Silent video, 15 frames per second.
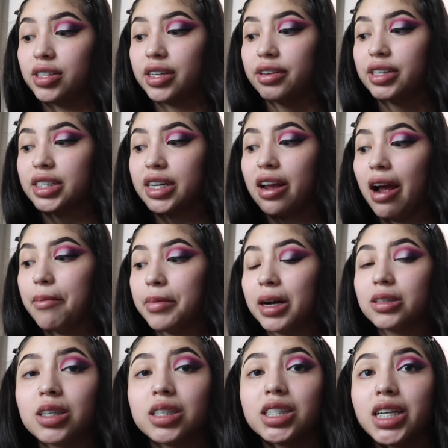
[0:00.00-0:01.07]
Seriously, I'm
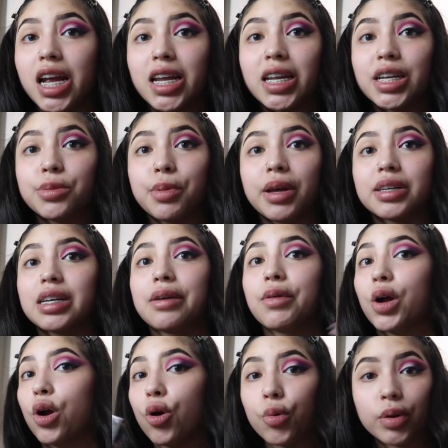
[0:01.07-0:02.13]
just saying this because I have
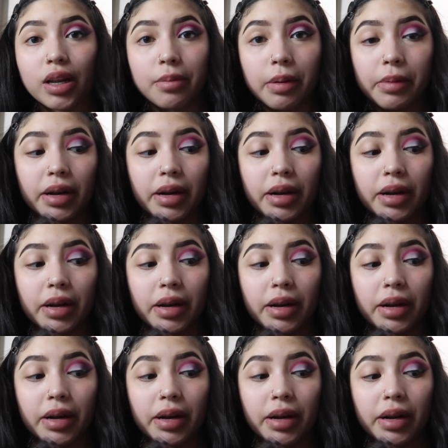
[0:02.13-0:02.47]
a code with them.